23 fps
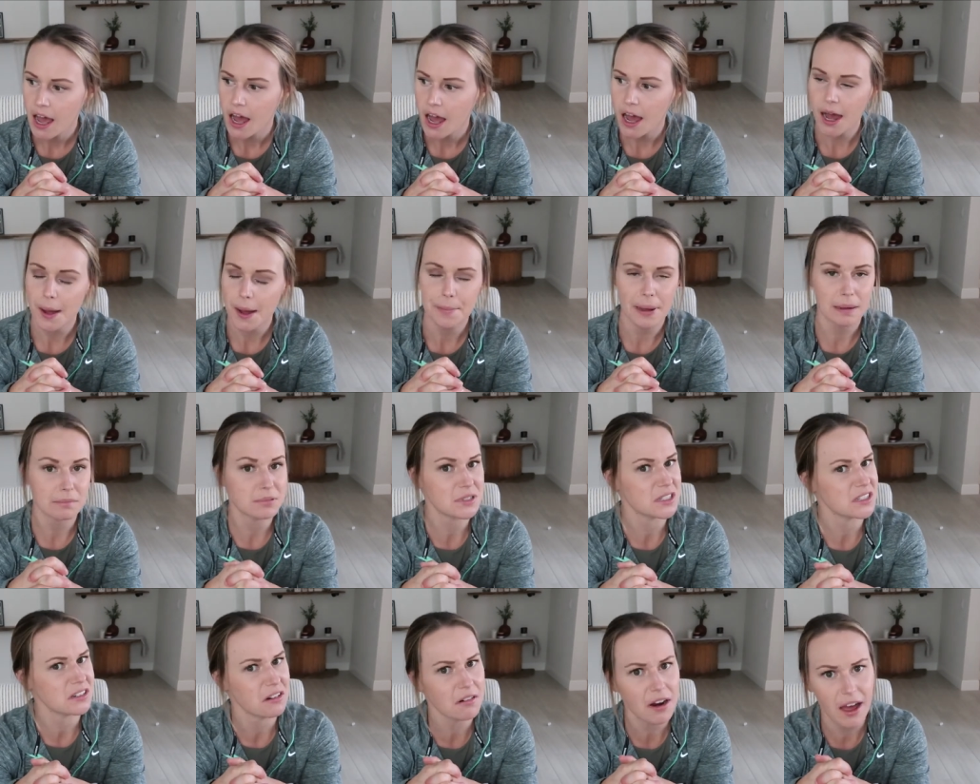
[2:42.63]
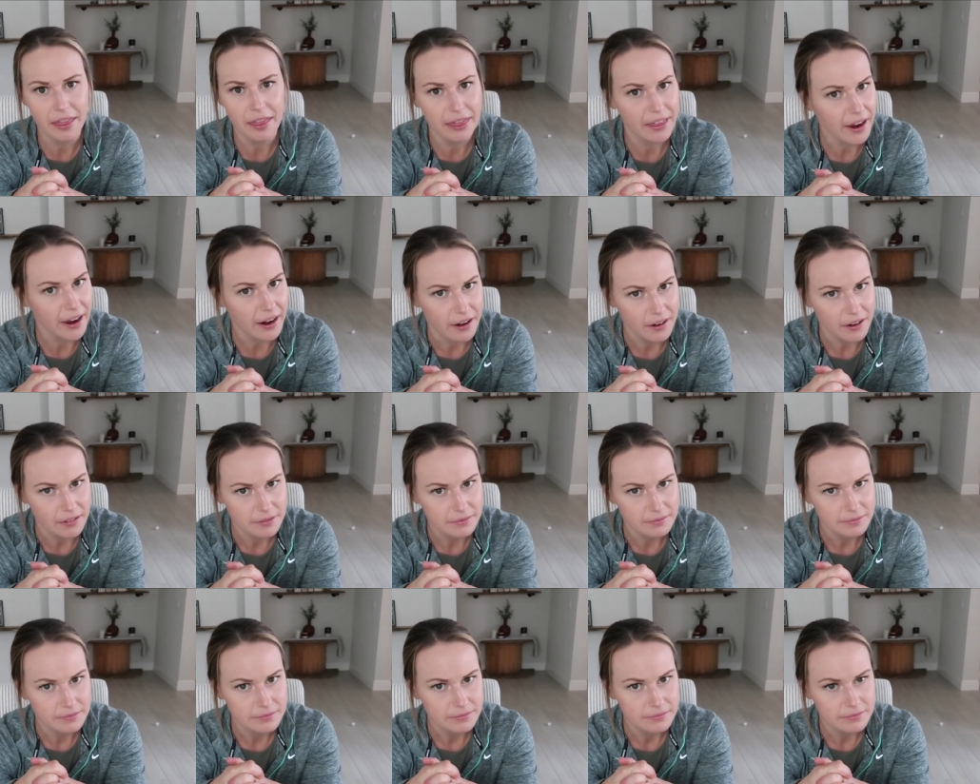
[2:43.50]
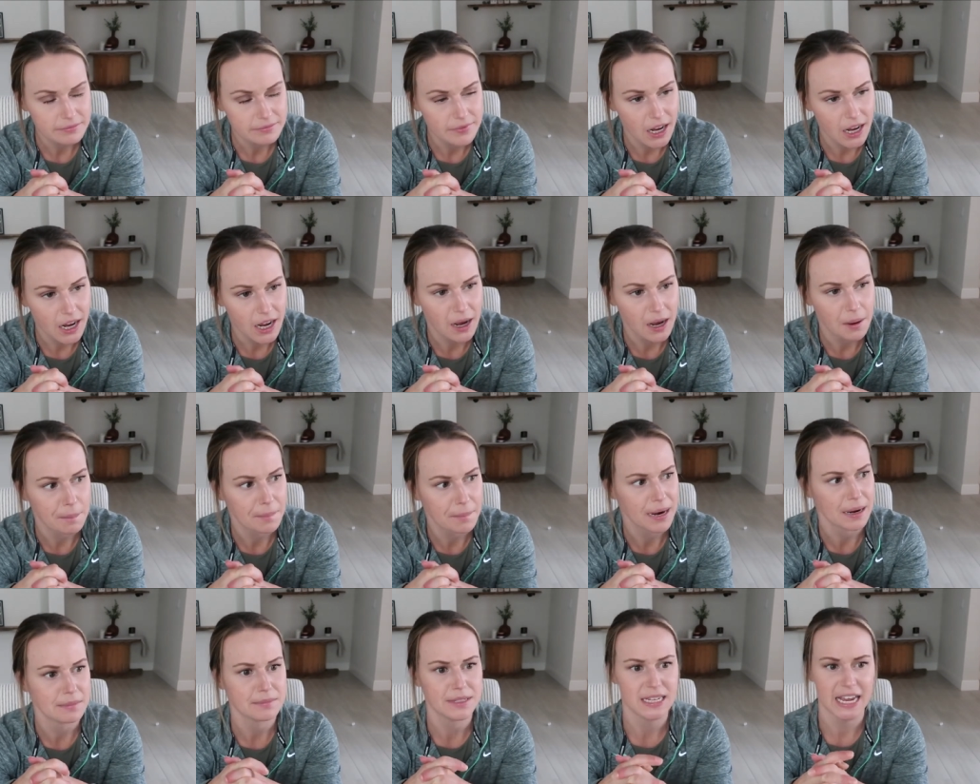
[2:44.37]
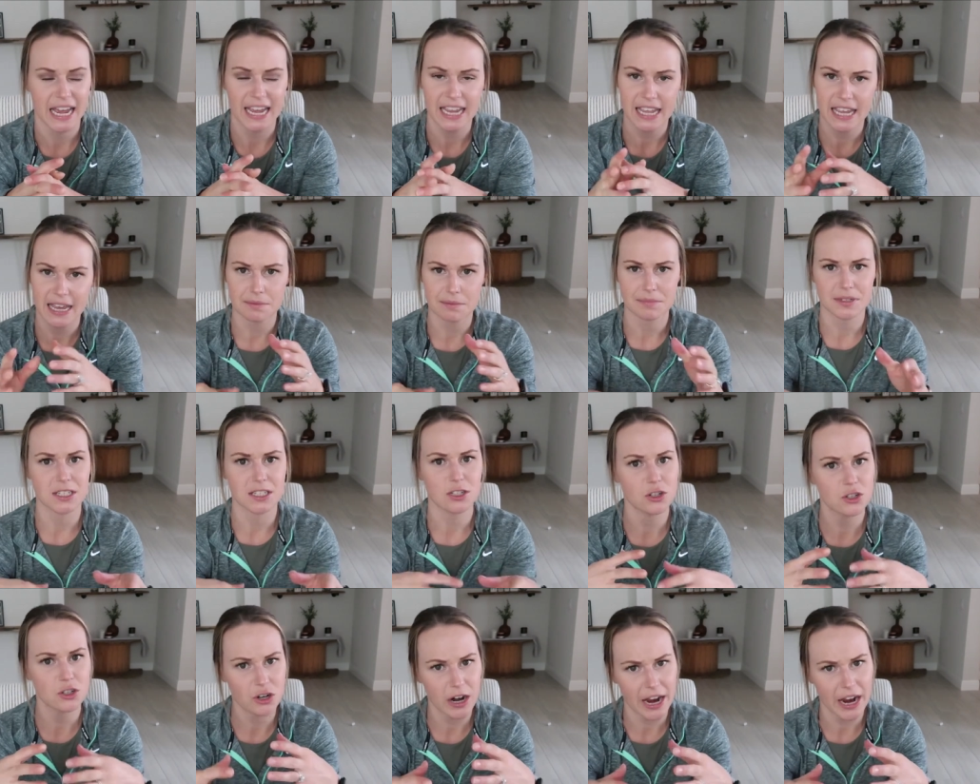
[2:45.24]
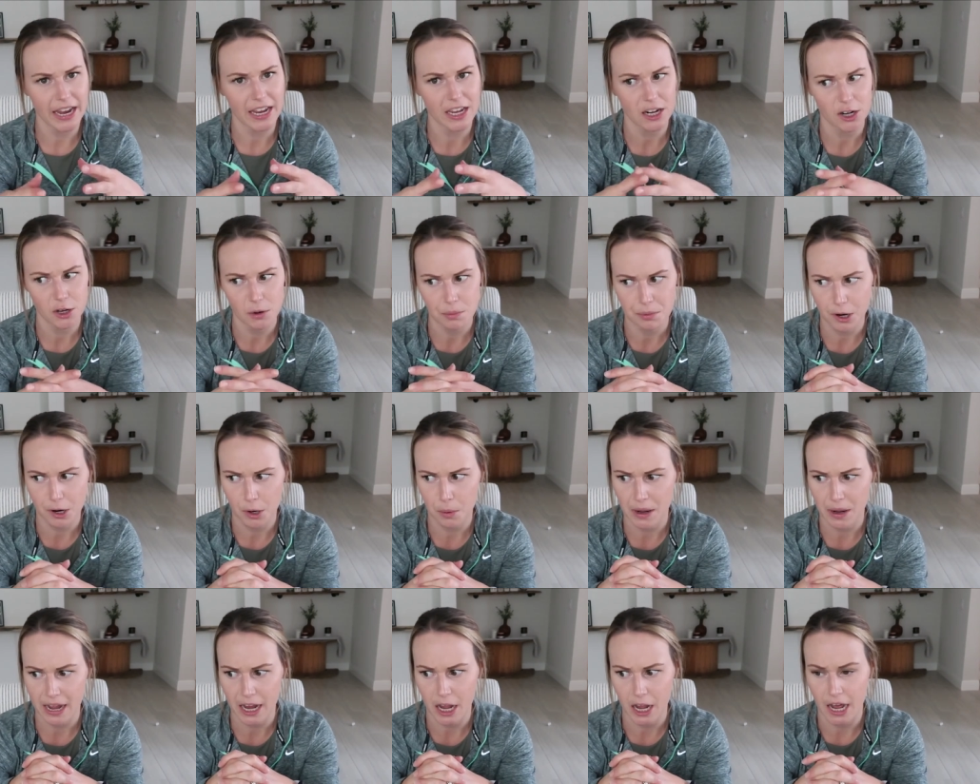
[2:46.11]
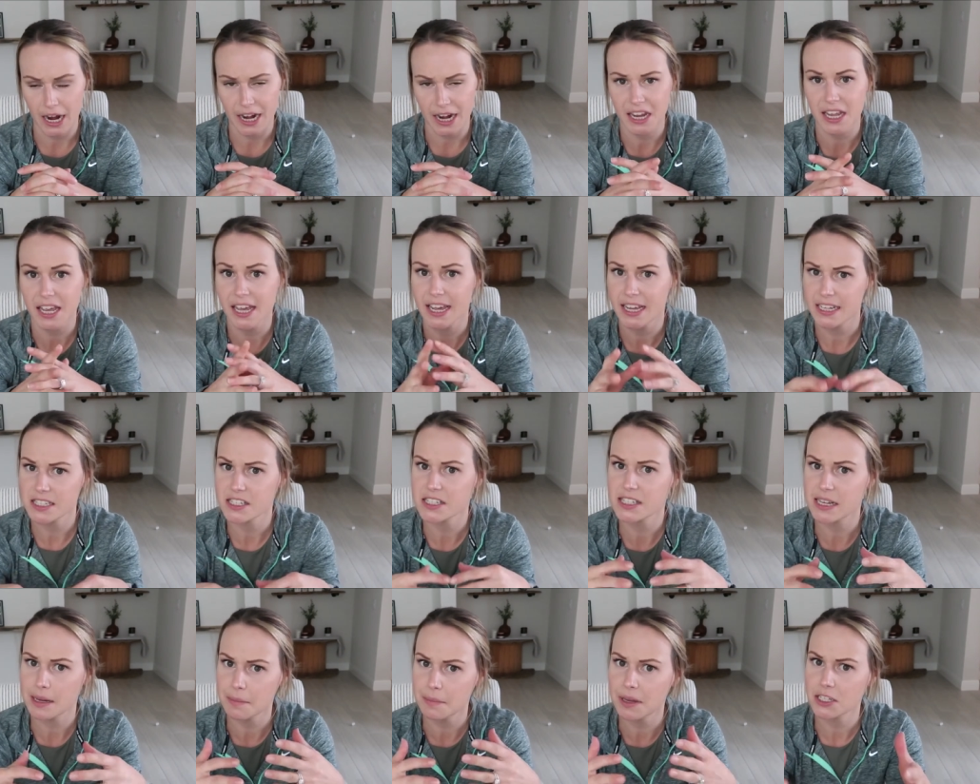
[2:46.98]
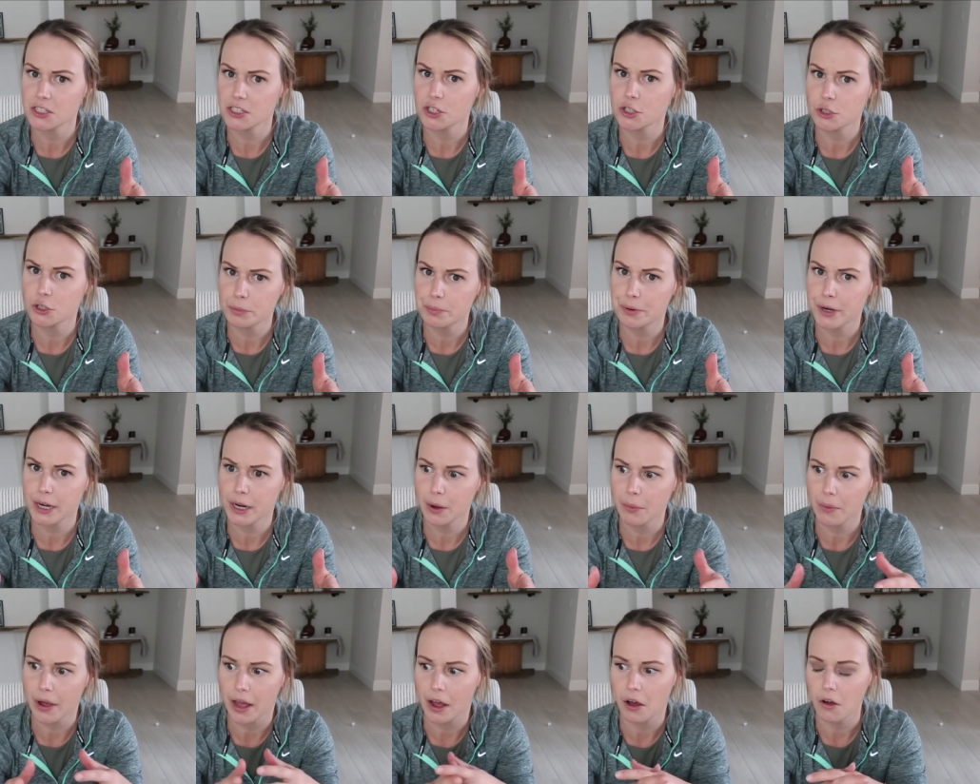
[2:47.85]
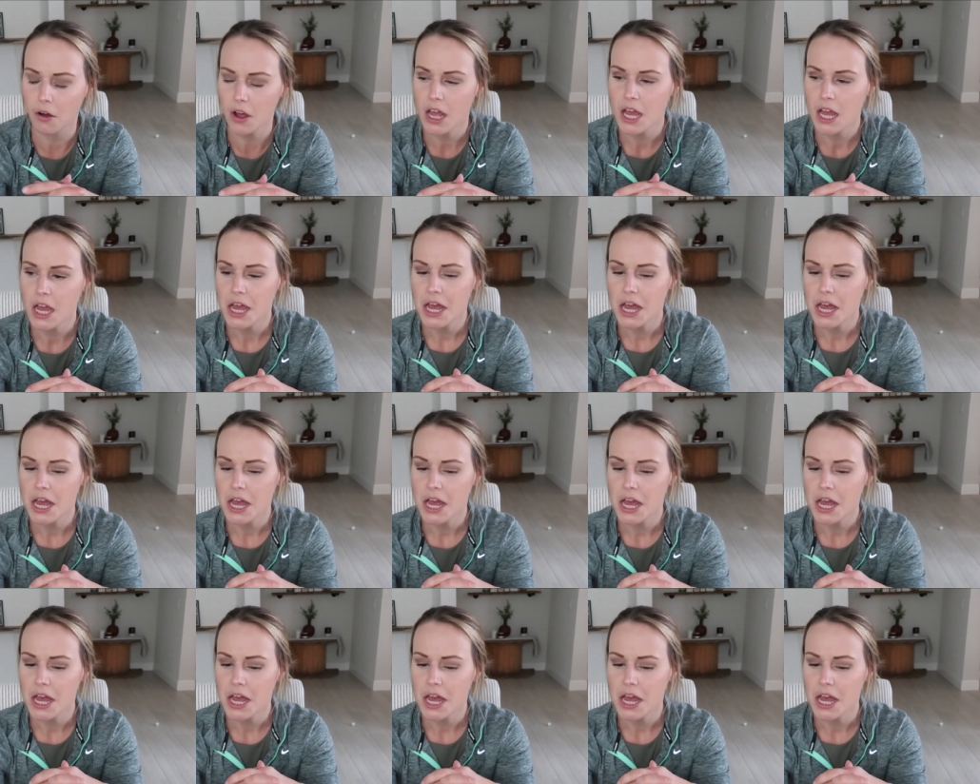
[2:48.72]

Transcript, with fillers: um, I'm still not there, um, but I'm taking, I'm still trying a new probiotic. It's seeming to do pretty well.